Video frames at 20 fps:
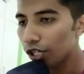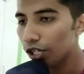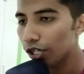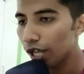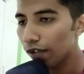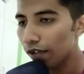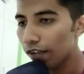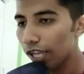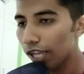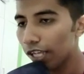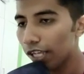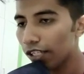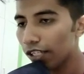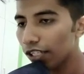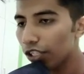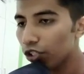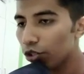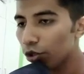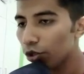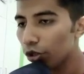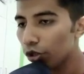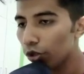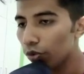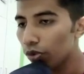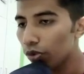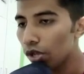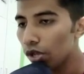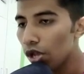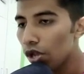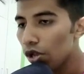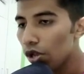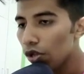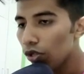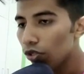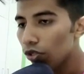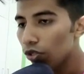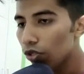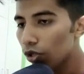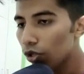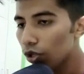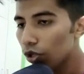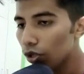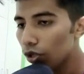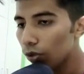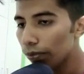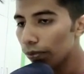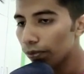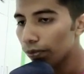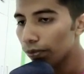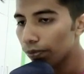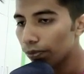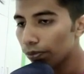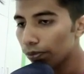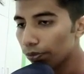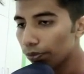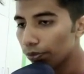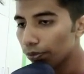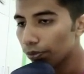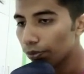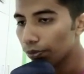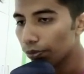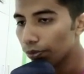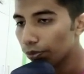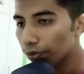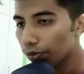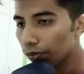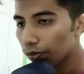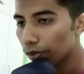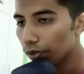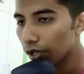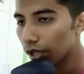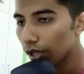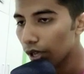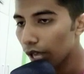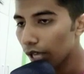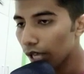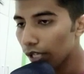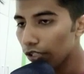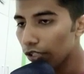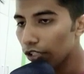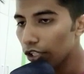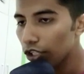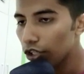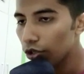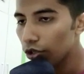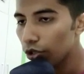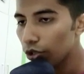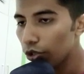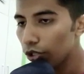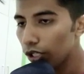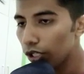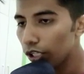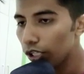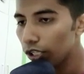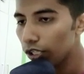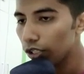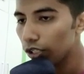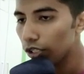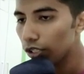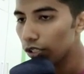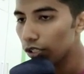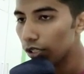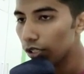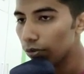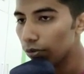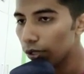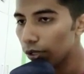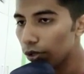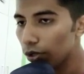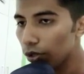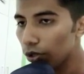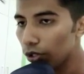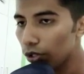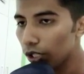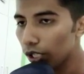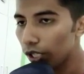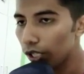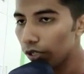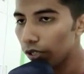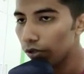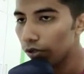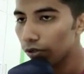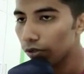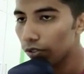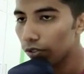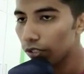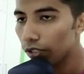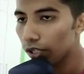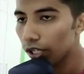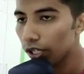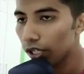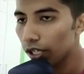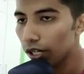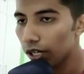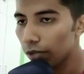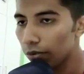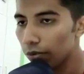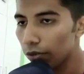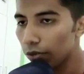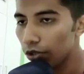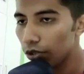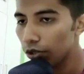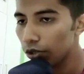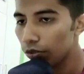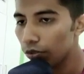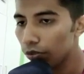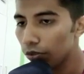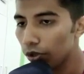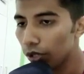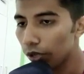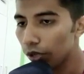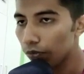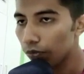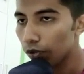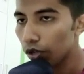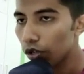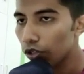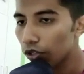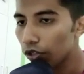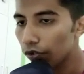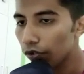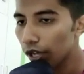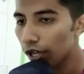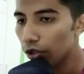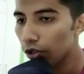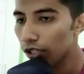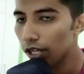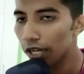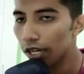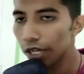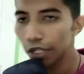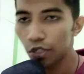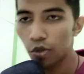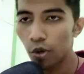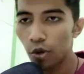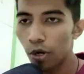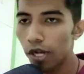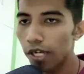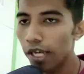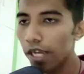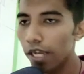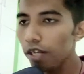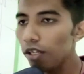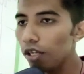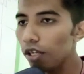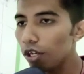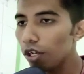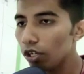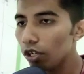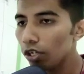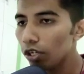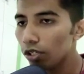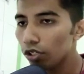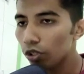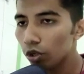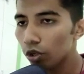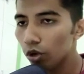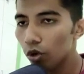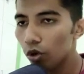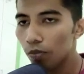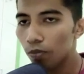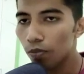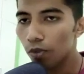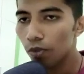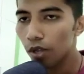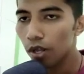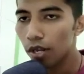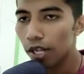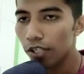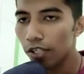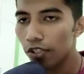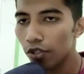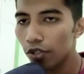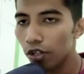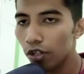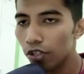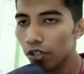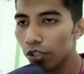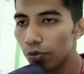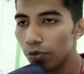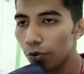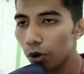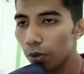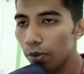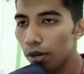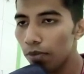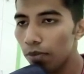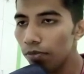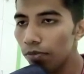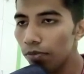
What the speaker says: I can just show you. So I can just show you this. Let me go to the screen and let me show you. Okay, so we are on the lead code again. So let's solve this problem.